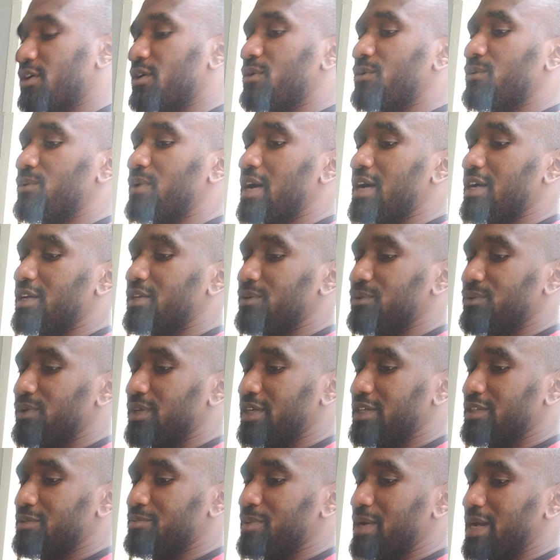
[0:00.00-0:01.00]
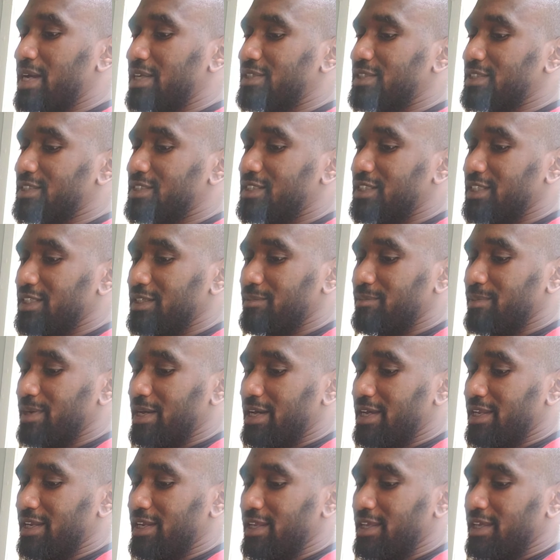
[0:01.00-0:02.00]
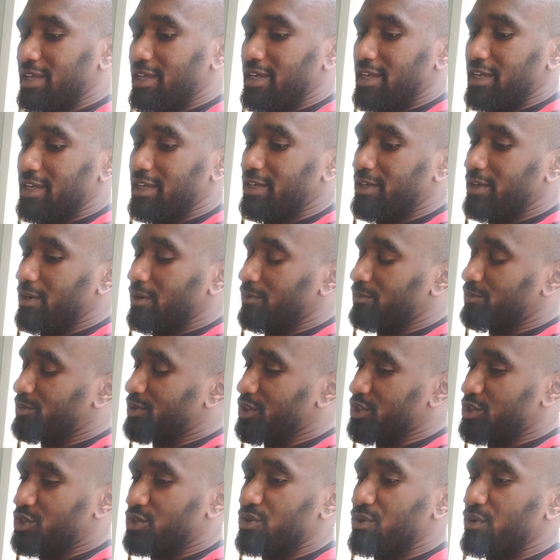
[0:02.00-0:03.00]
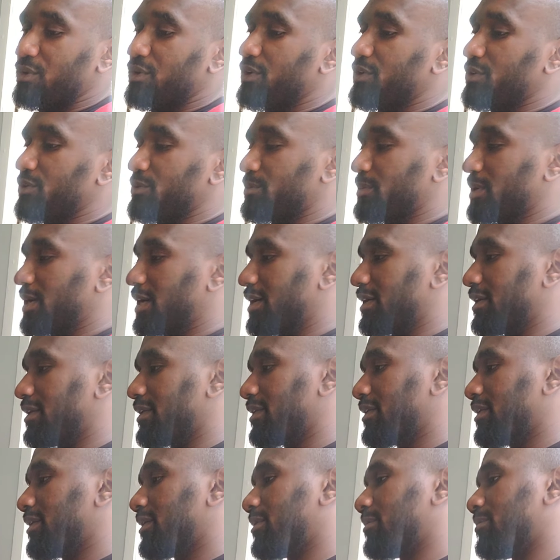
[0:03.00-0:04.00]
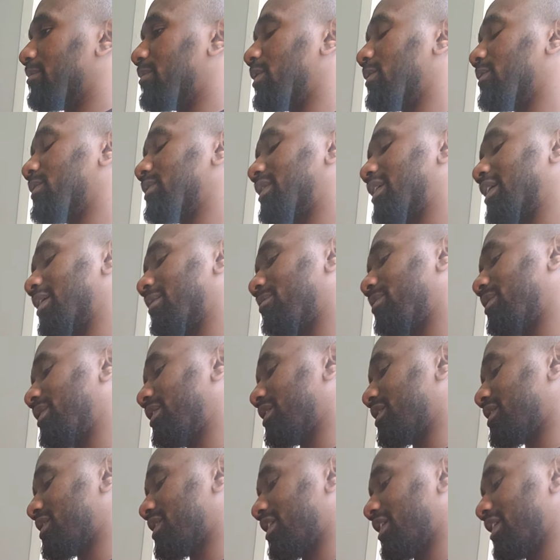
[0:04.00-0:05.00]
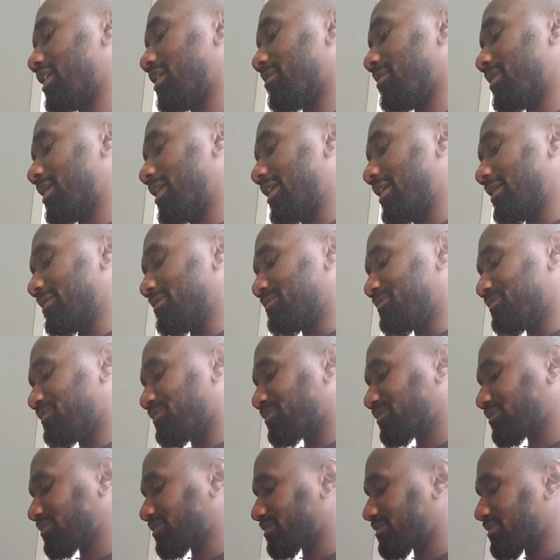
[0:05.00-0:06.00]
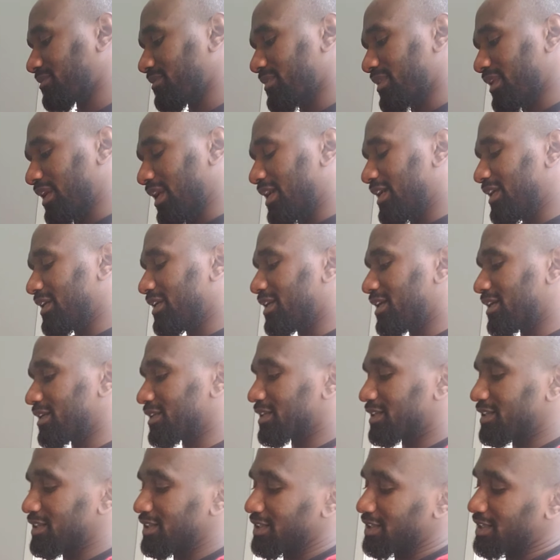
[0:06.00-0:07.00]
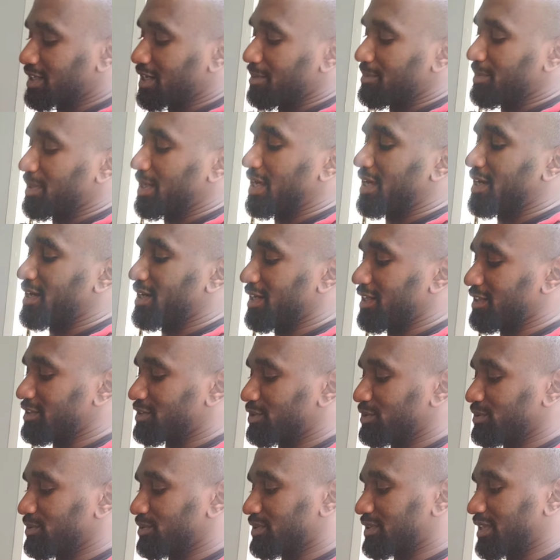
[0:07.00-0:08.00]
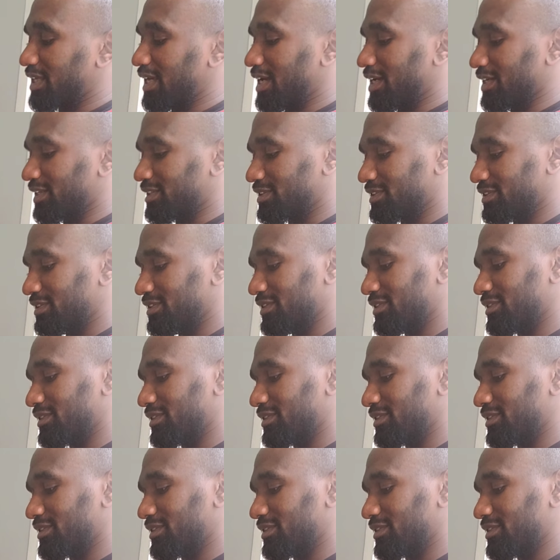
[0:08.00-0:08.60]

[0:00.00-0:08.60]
gonna rock you niggas back to sleep, man, and he gonna destroy you, man. But with that being said, man, ain't nothing good coming out of that 2 stacks.